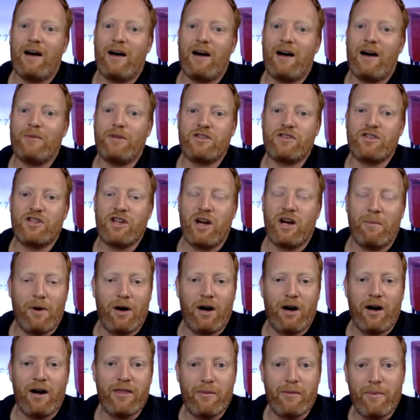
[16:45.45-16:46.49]
you can jump
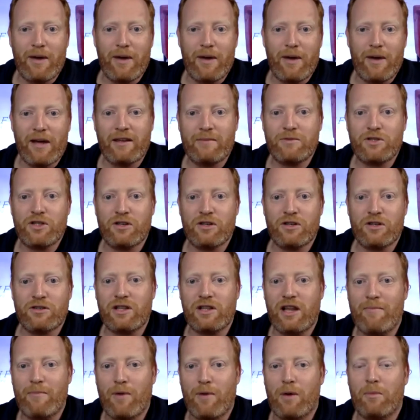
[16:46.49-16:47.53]
on the Bethlehem Church
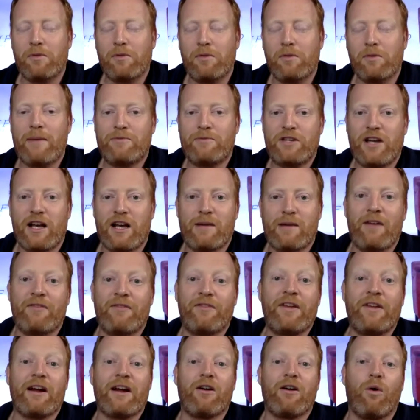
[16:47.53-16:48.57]
Live mobile app, check them
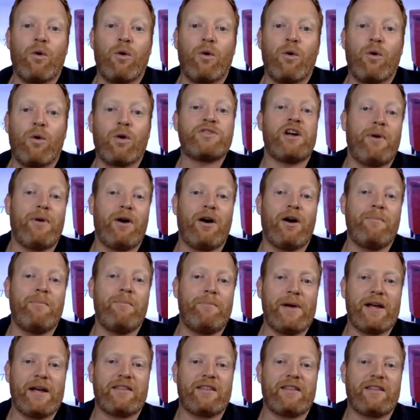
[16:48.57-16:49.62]
out there, or jump on
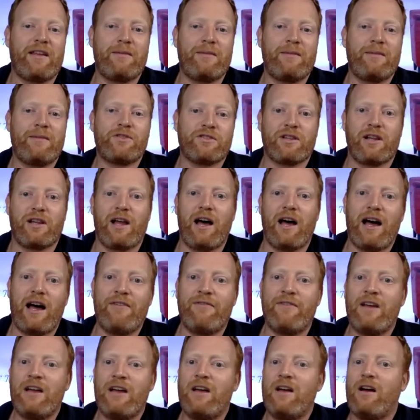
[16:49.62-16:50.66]
Bethlehem Church
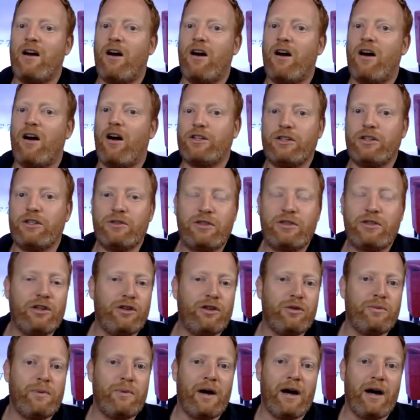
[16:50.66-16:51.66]
Live on YouTube,